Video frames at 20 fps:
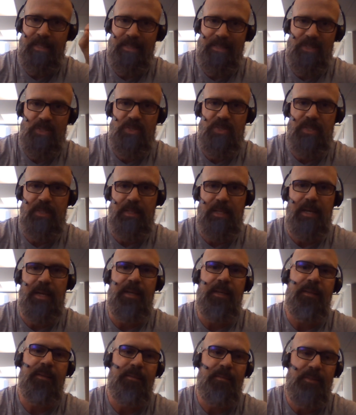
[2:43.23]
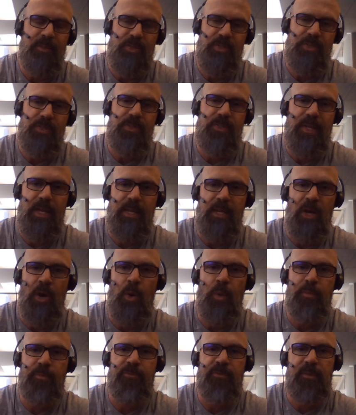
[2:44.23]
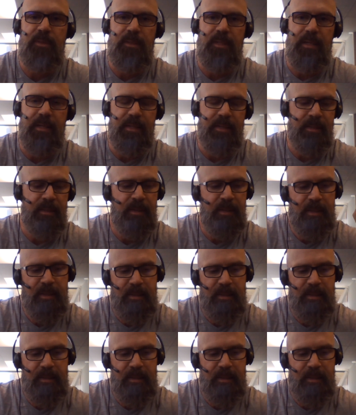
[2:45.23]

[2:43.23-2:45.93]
This is a lie. This is a hopeful lie